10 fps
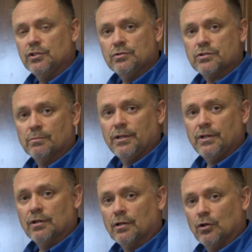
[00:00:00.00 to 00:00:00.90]
to use some of
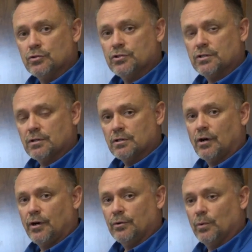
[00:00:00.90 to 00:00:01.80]
the enclosed
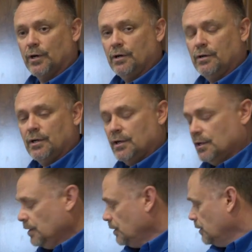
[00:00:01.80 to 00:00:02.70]
hardware,
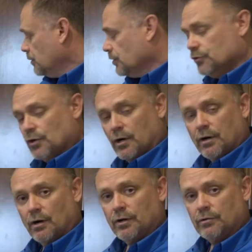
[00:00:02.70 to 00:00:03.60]
the
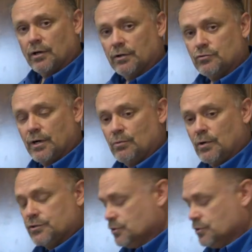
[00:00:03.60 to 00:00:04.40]
dark drywall